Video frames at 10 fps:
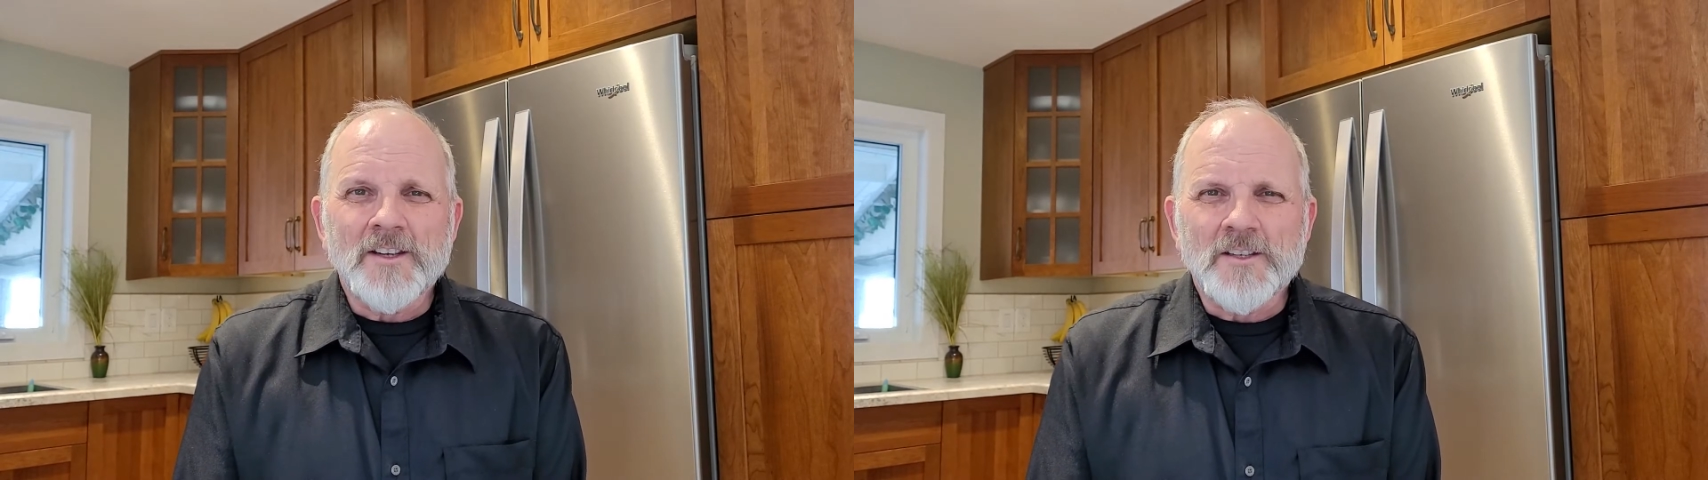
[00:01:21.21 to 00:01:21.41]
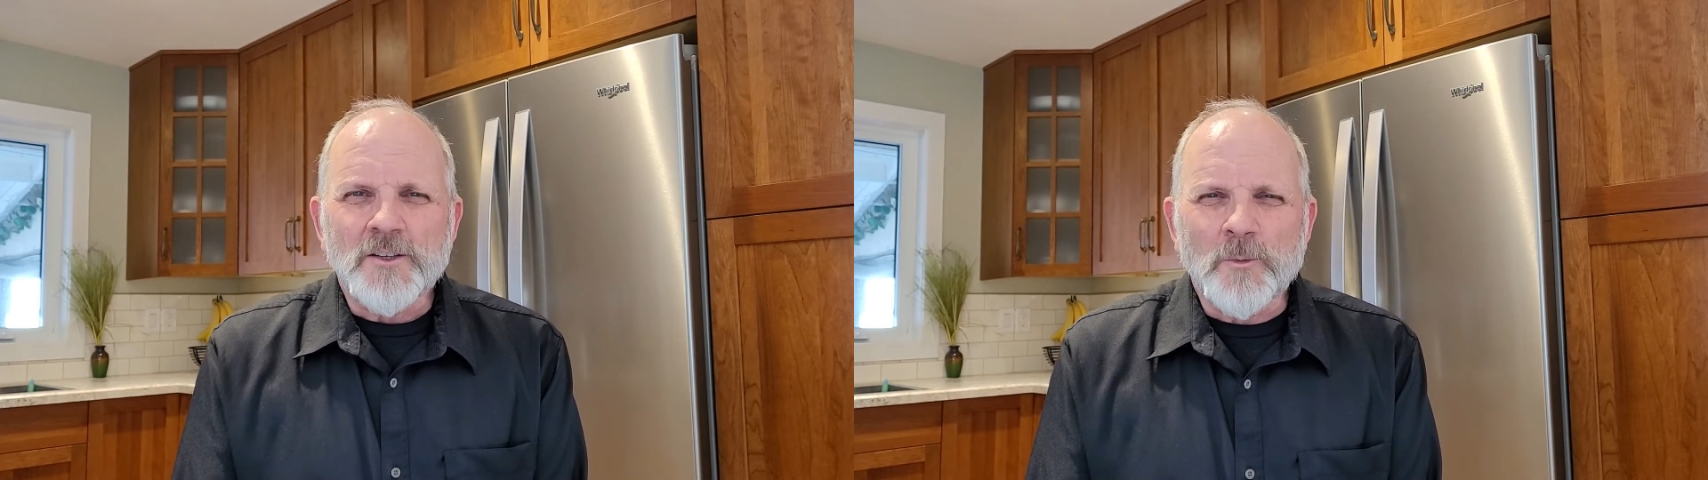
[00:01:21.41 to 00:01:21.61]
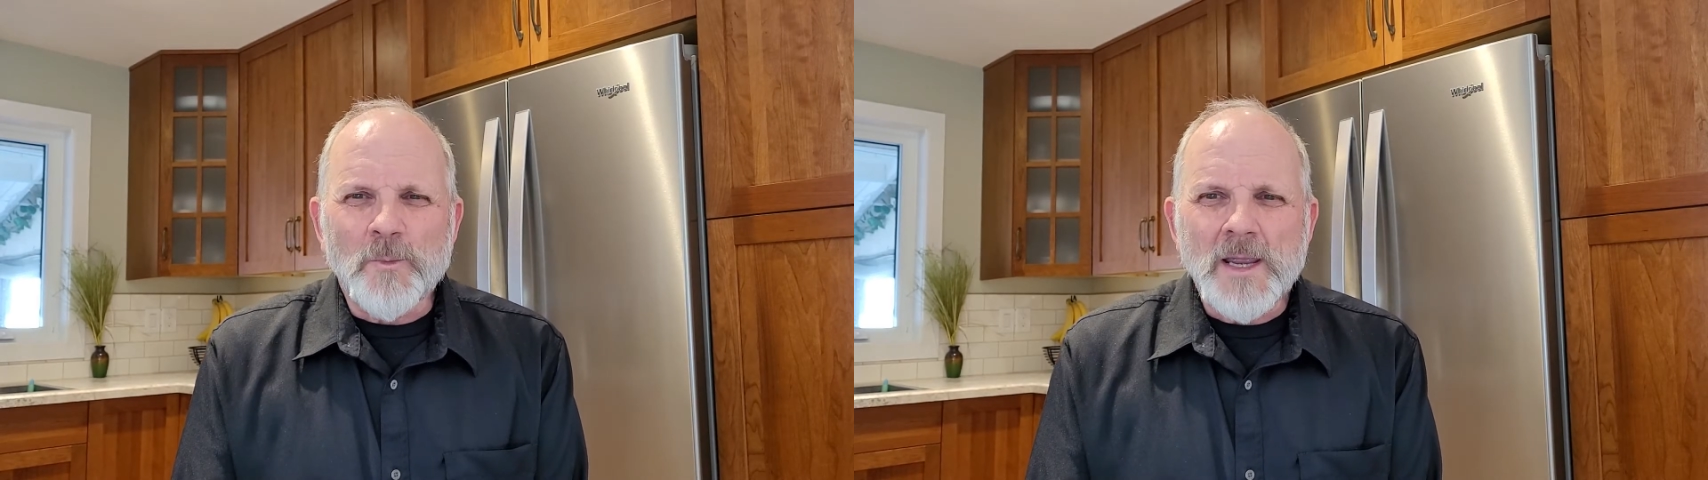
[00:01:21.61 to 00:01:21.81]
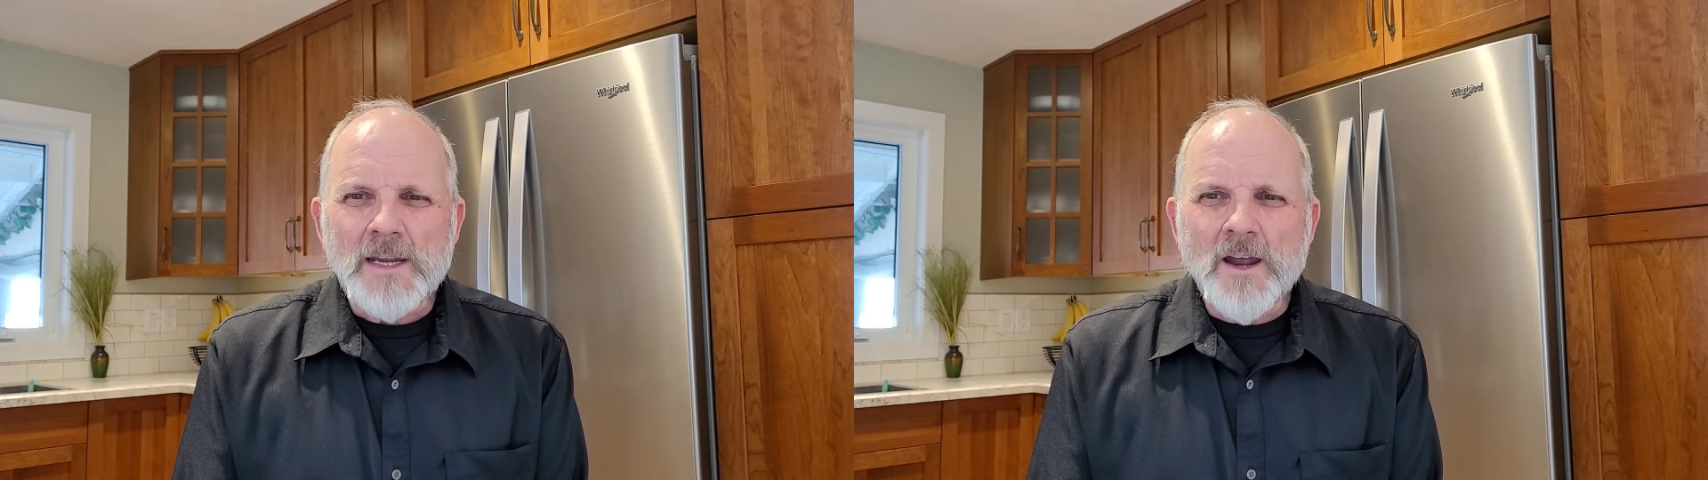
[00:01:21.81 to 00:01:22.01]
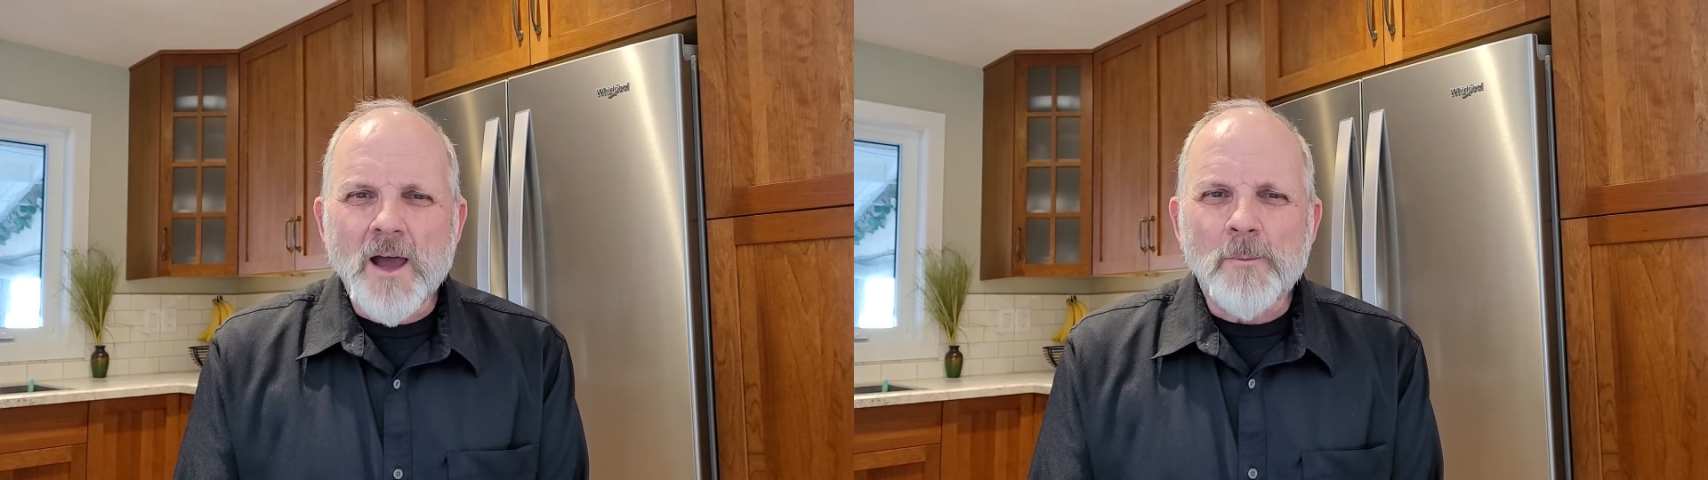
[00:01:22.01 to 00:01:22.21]
You may
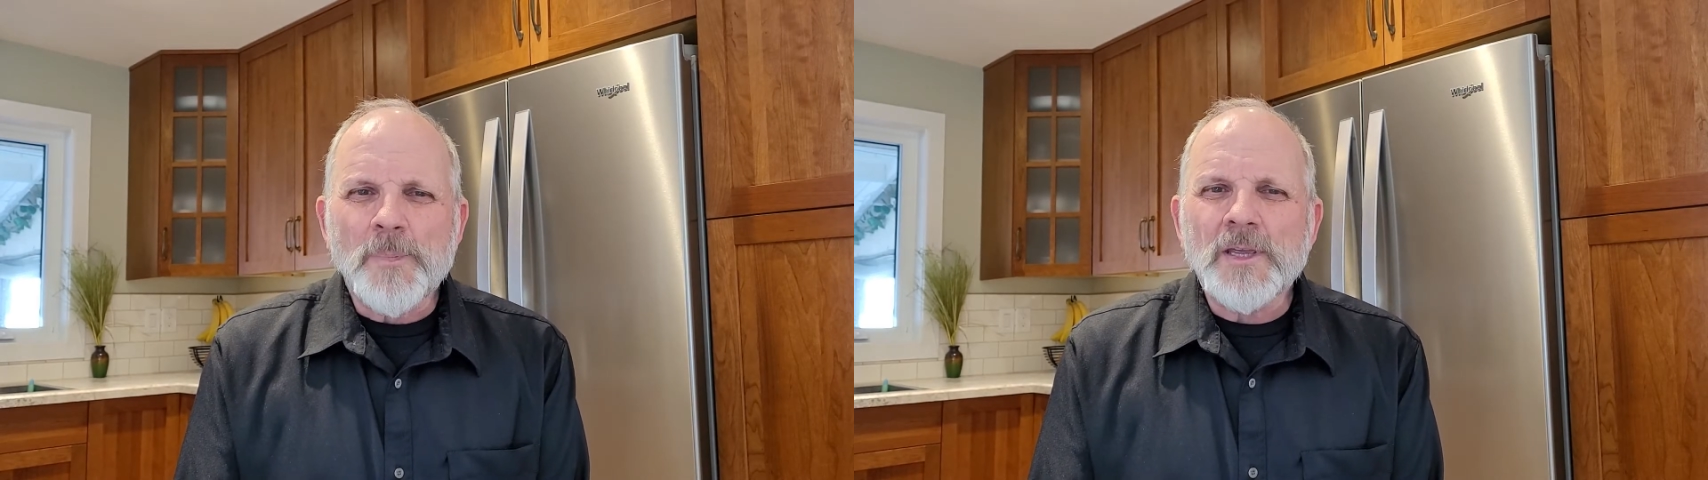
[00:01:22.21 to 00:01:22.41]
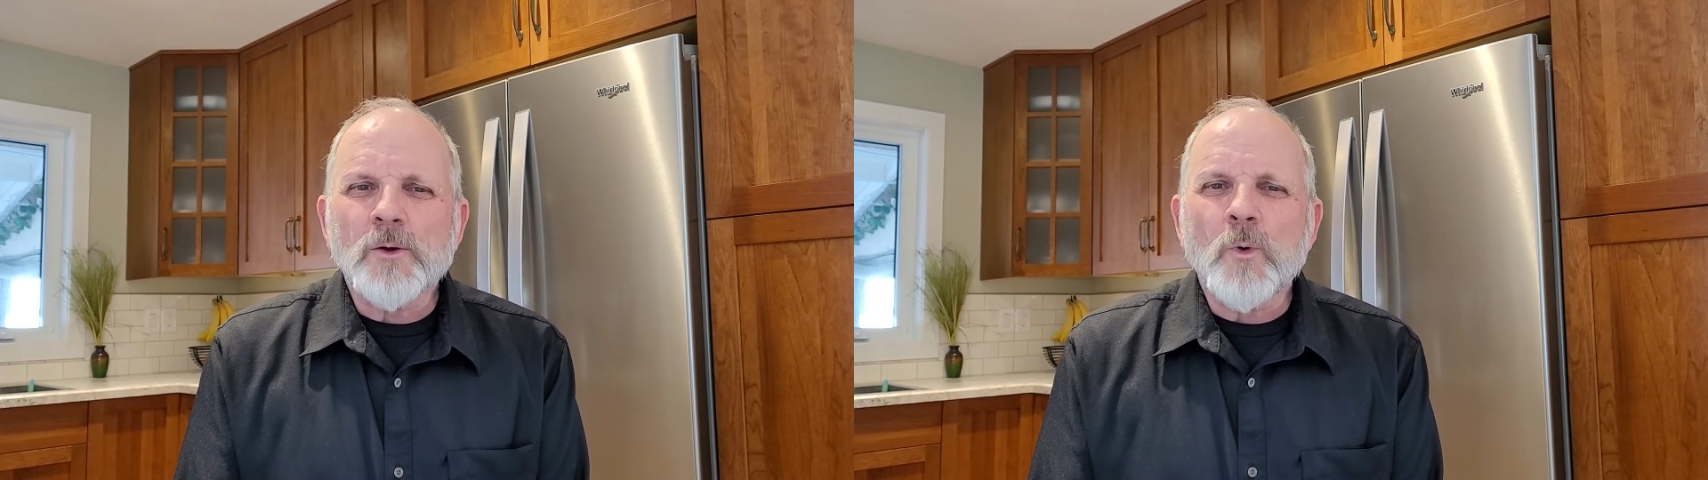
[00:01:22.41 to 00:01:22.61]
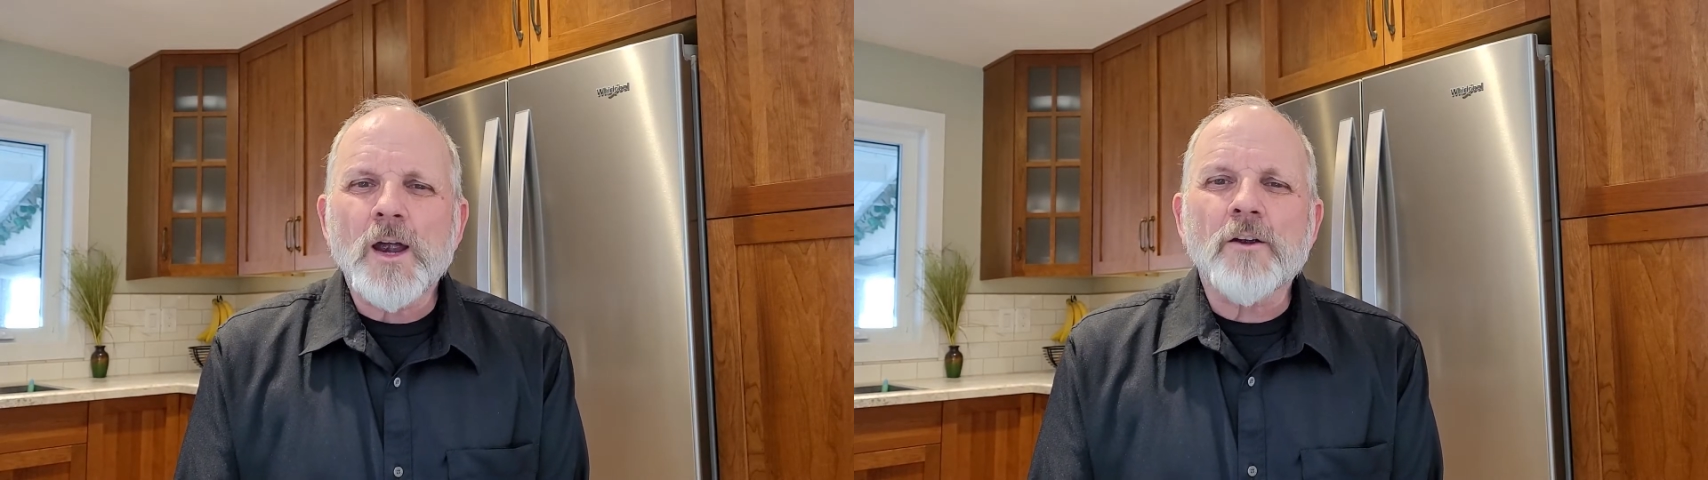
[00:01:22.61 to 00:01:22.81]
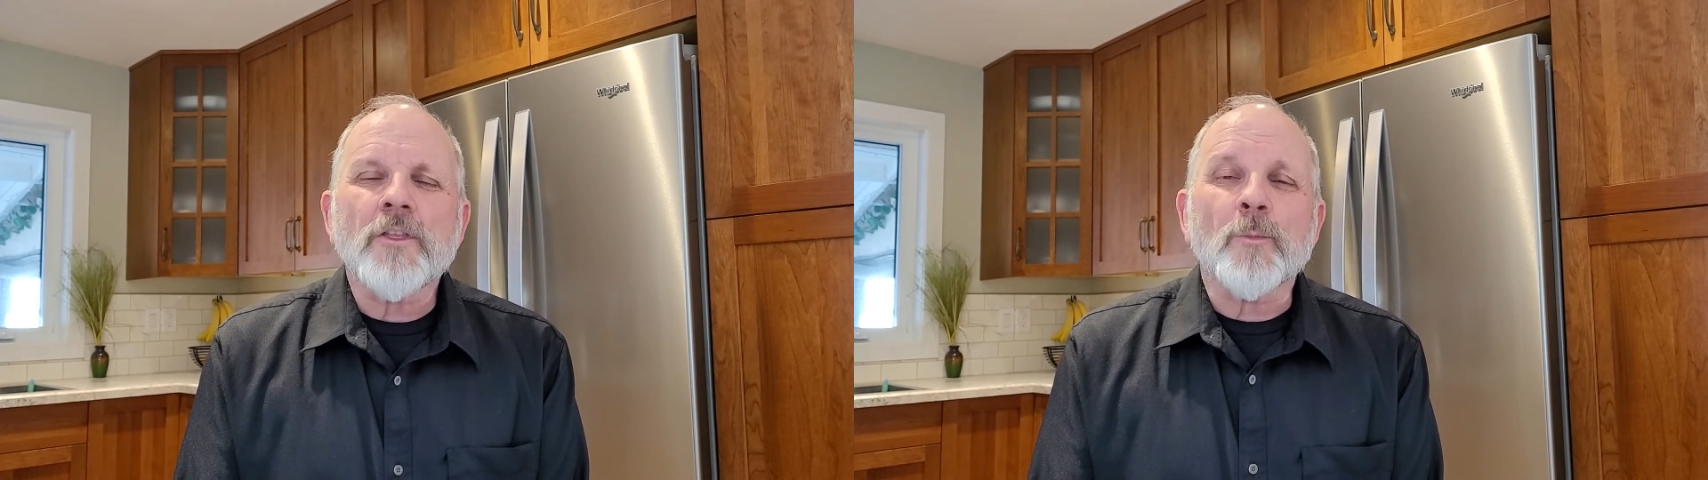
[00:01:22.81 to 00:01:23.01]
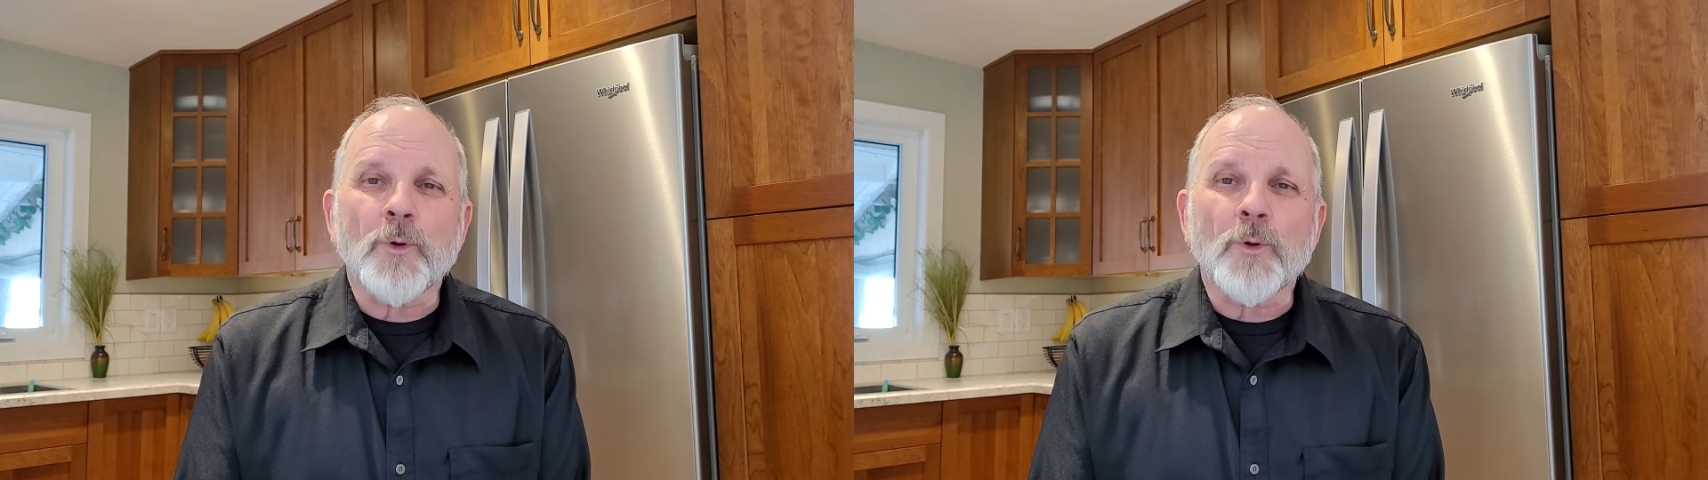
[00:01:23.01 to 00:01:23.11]
not be aware of the